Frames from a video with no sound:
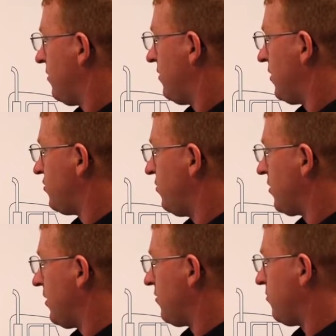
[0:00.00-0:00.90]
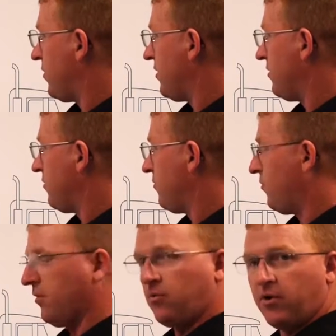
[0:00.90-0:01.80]
The issue could either be
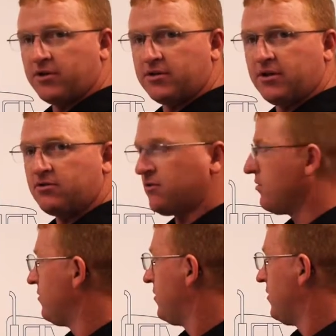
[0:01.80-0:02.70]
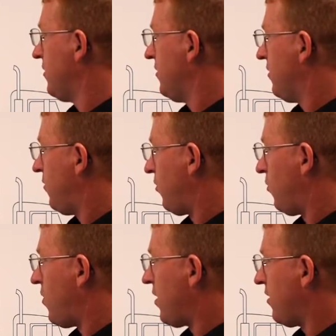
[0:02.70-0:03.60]
with a wet sensor or a
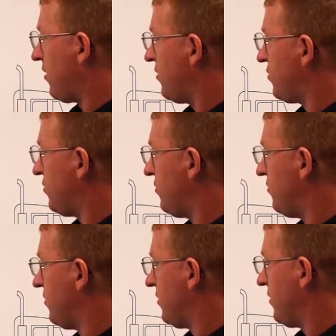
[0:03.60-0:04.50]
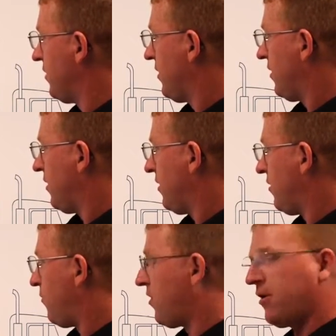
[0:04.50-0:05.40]
wiring issue, and
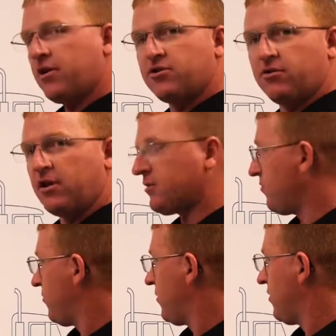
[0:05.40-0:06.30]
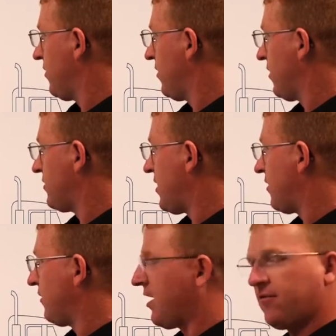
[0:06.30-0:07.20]
the wiring issue doesn't
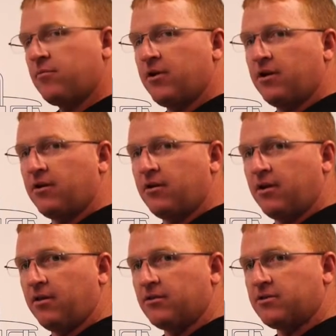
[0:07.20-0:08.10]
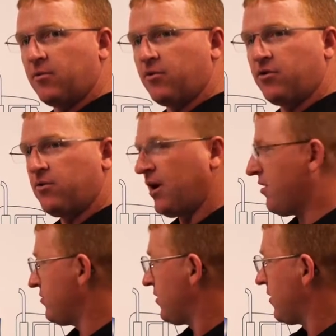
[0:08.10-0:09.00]
exactly have to be in this number 2
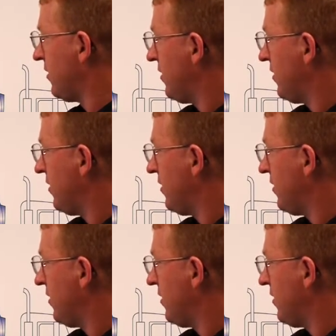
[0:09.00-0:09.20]
housing.